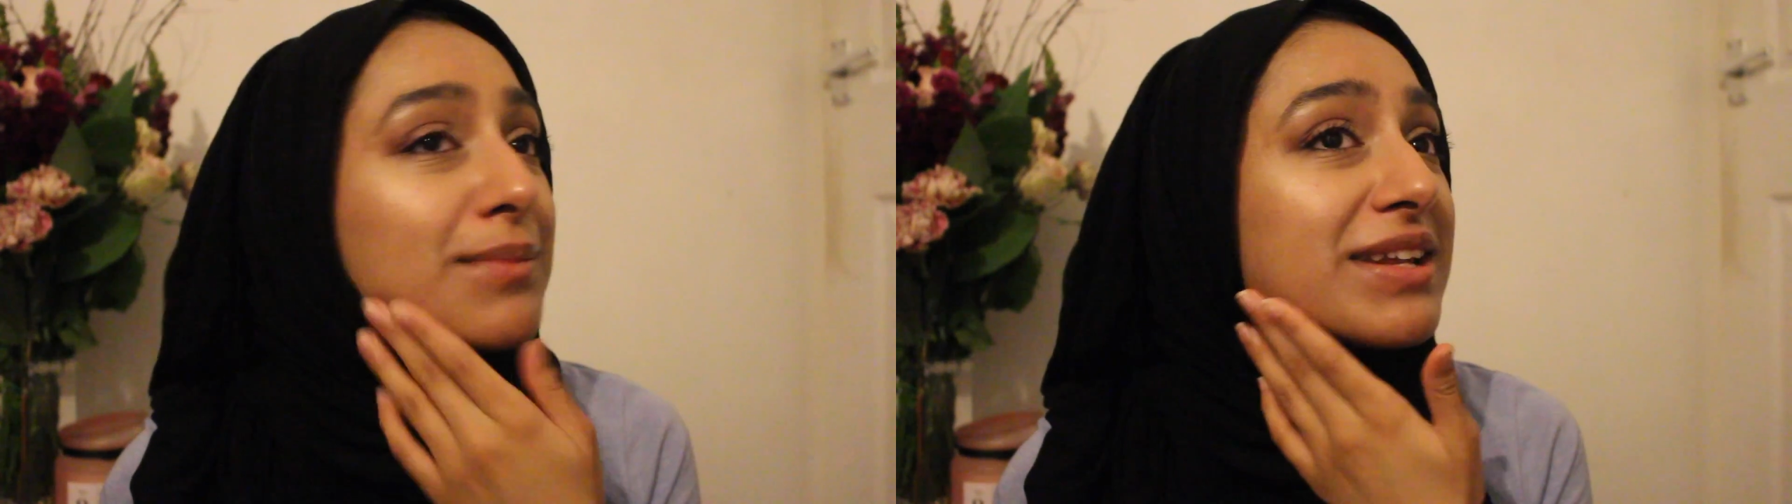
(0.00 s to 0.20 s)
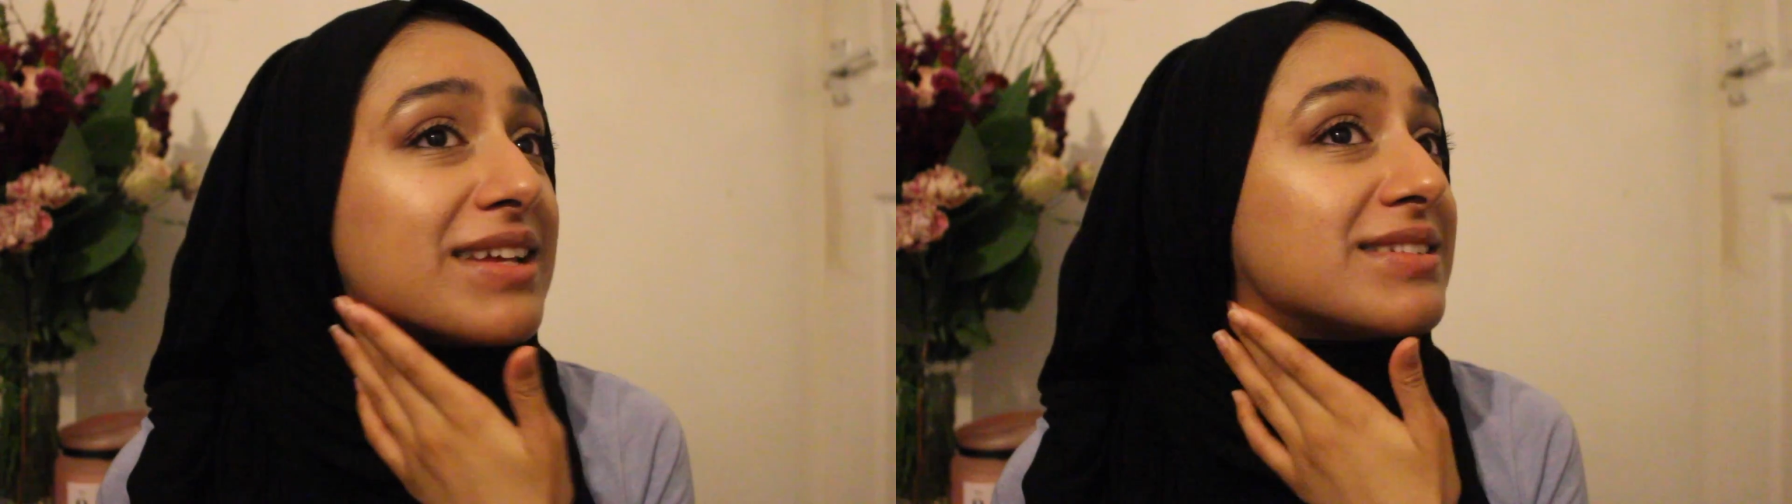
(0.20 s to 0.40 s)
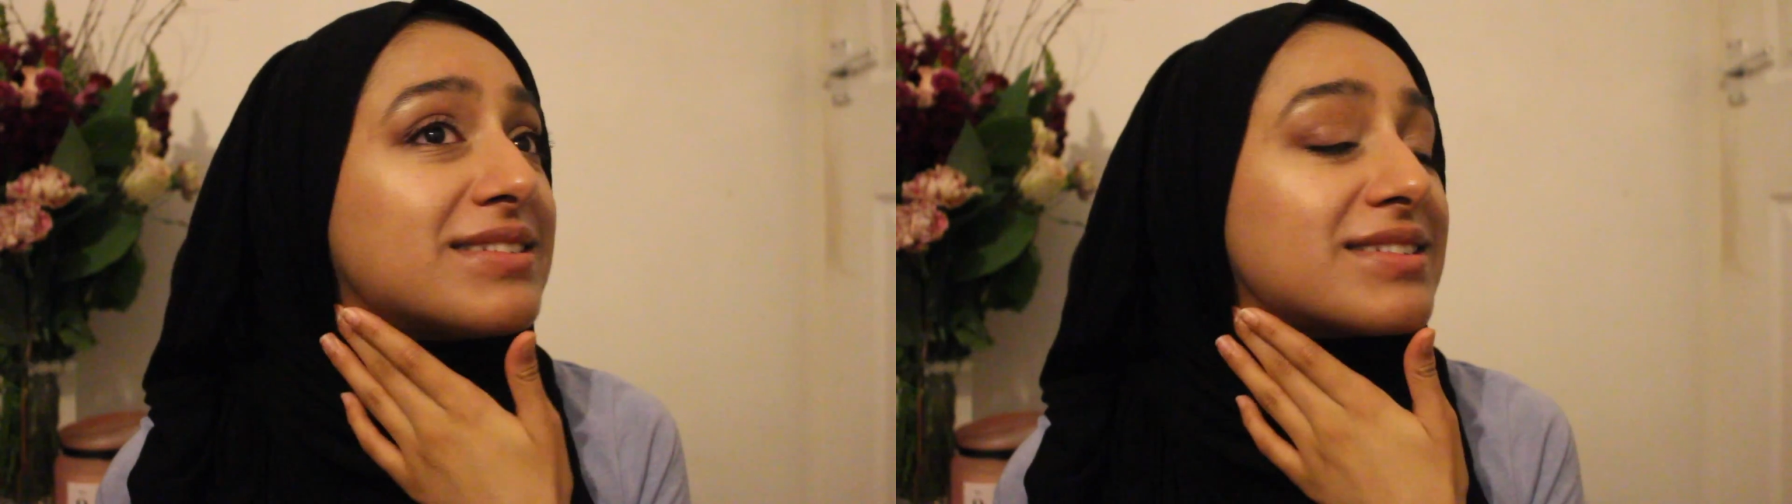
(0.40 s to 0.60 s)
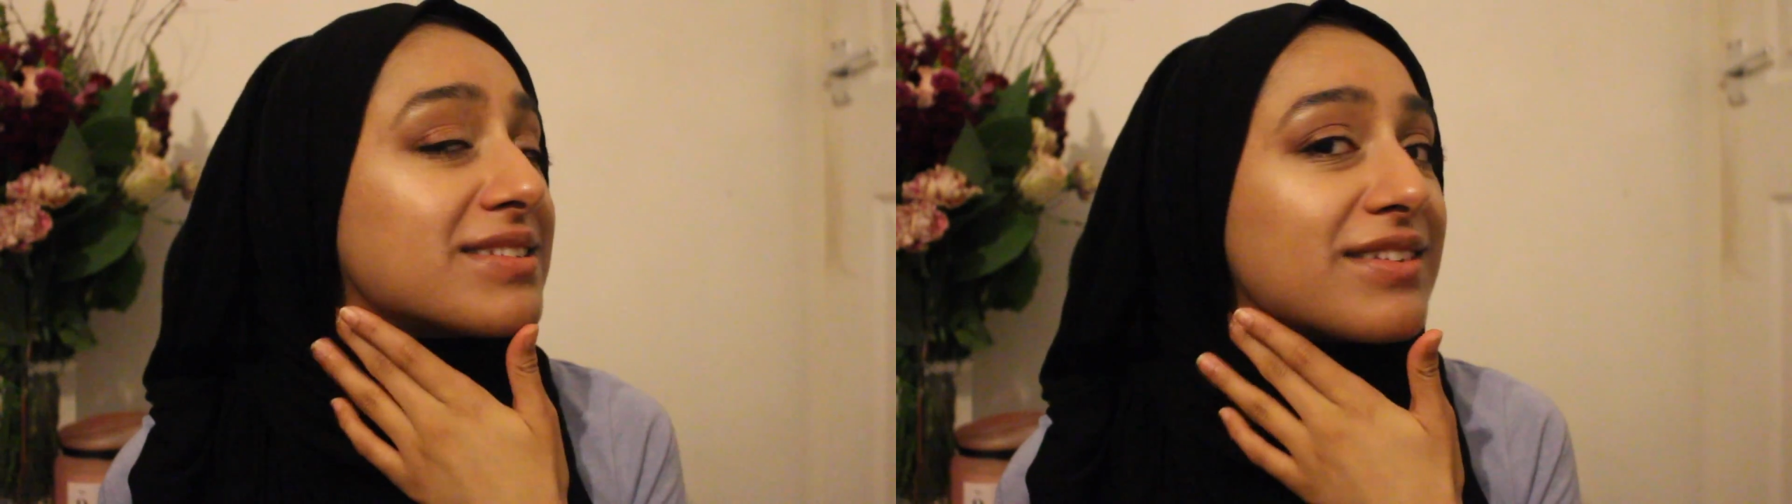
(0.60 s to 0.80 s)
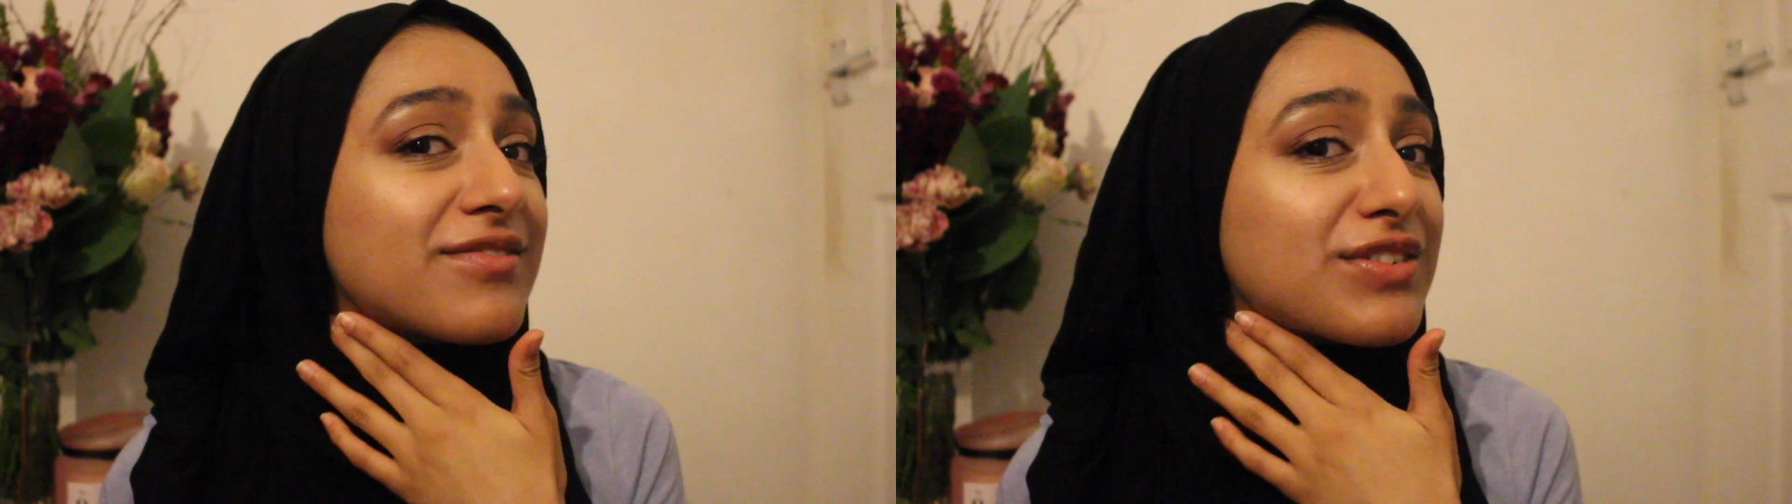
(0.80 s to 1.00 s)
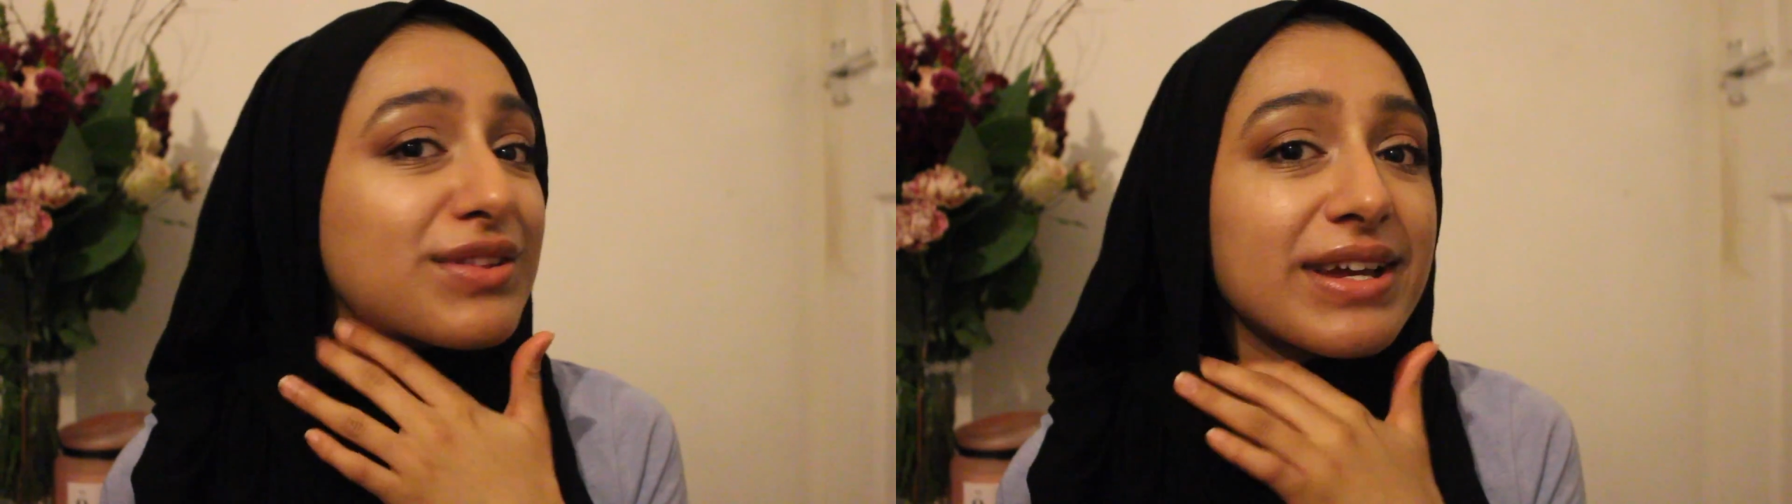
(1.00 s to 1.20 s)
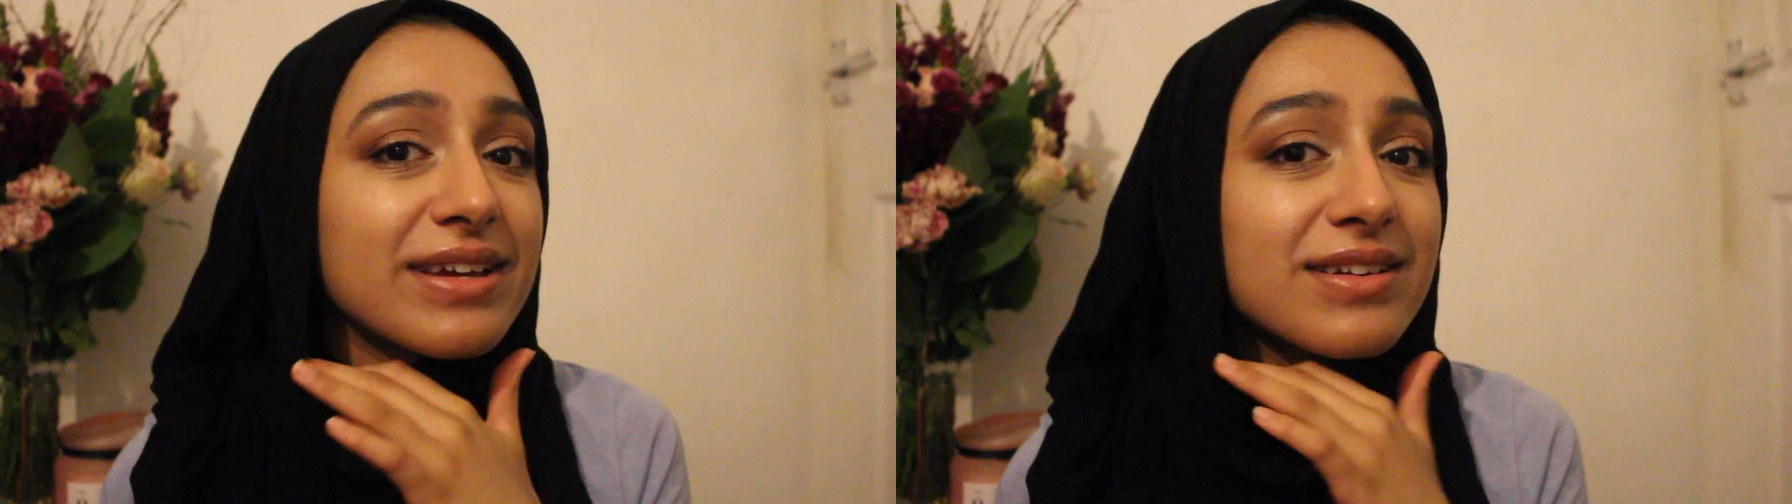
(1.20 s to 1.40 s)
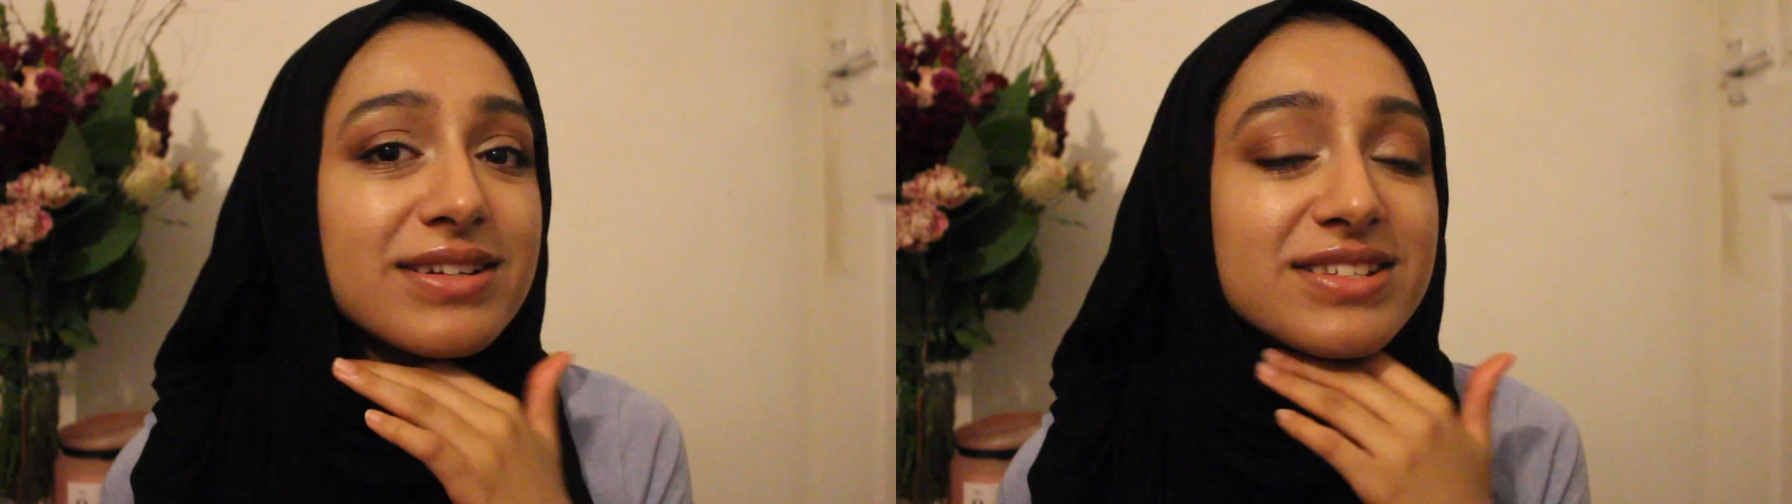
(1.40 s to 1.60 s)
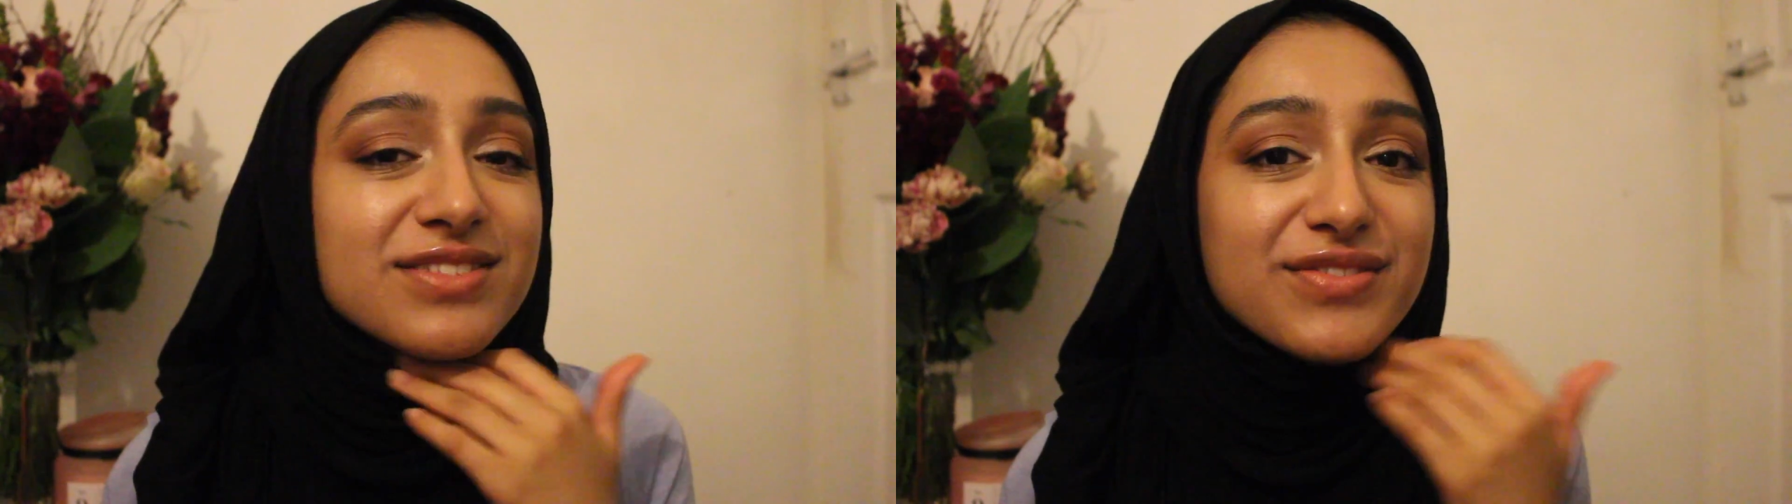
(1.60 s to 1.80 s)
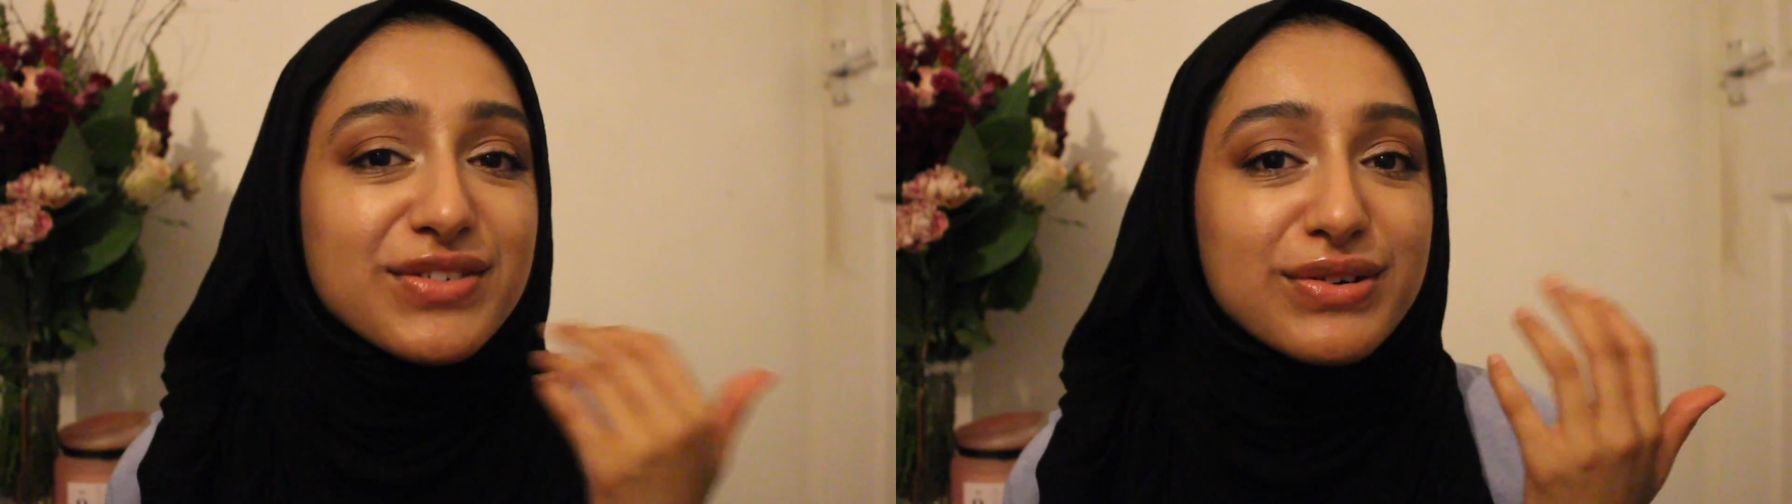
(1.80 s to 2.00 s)
I mean, it doesn't
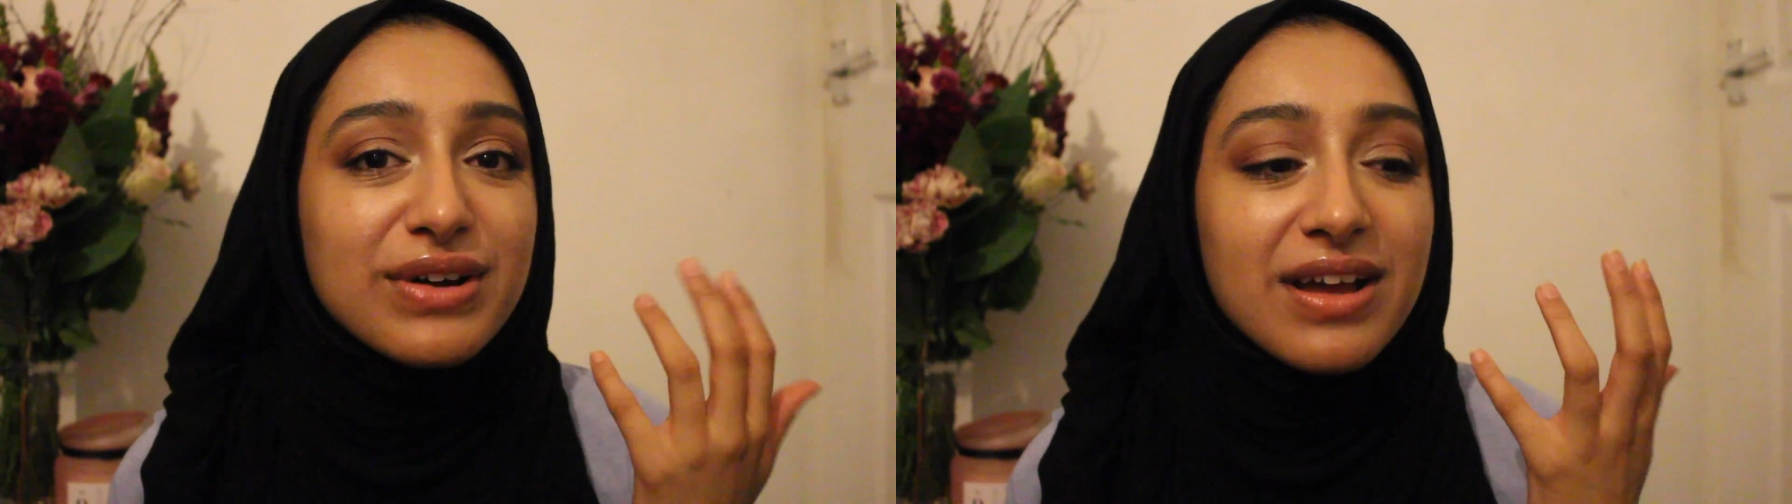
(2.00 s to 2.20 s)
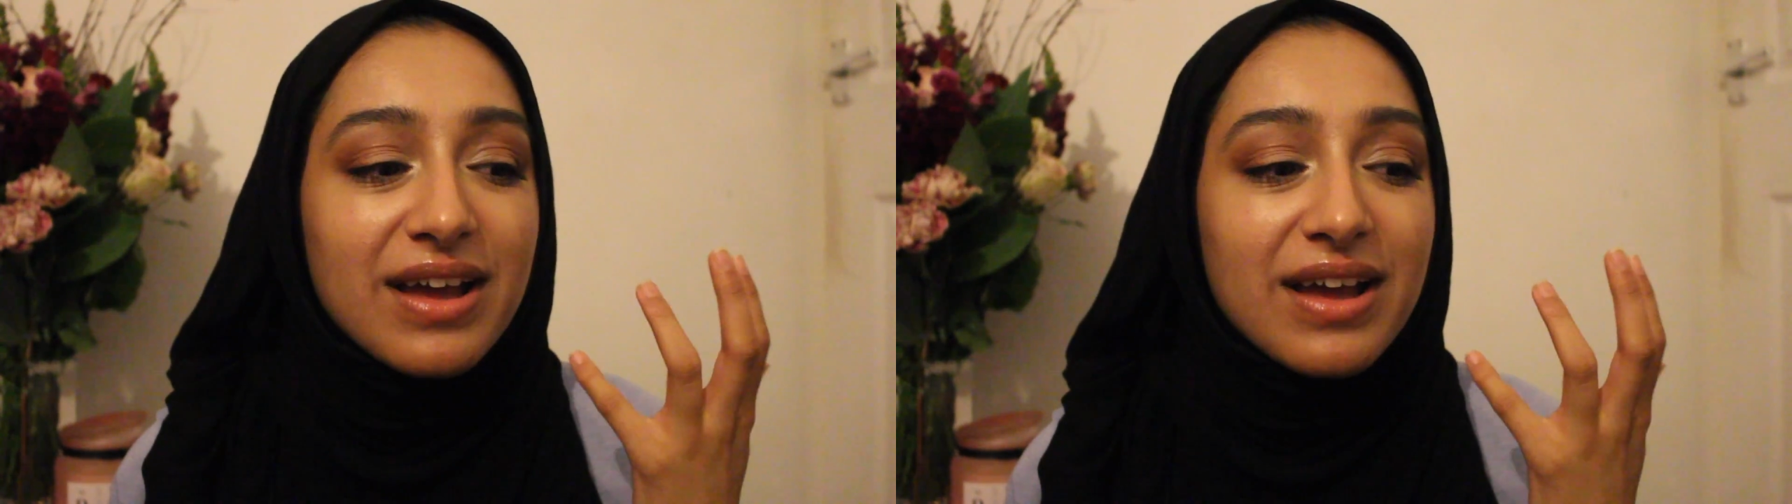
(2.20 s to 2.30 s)
feel